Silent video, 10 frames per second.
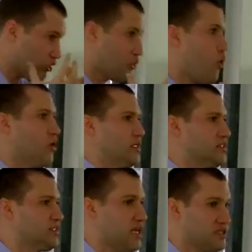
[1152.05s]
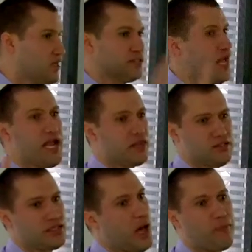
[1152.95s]
the thought and says, Take
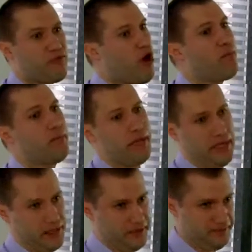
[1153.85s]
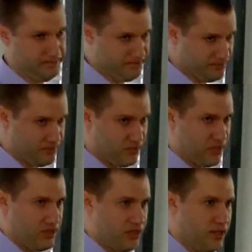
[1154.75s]
this cup from me.
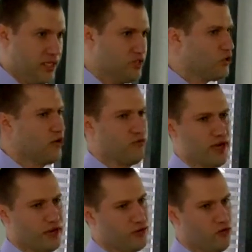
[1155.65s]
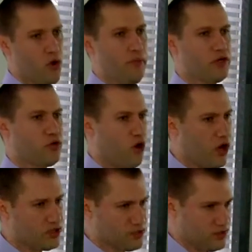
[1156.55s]
He's not afraid of a Roman
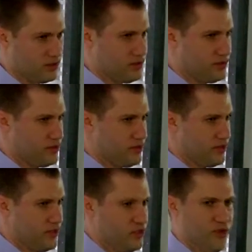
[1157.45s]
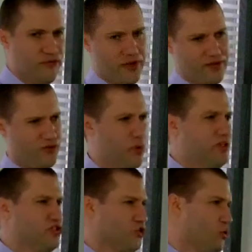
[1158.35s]
cross. He's not afraid of
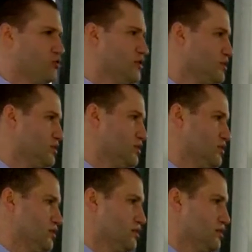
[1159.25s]
Roman soldiers.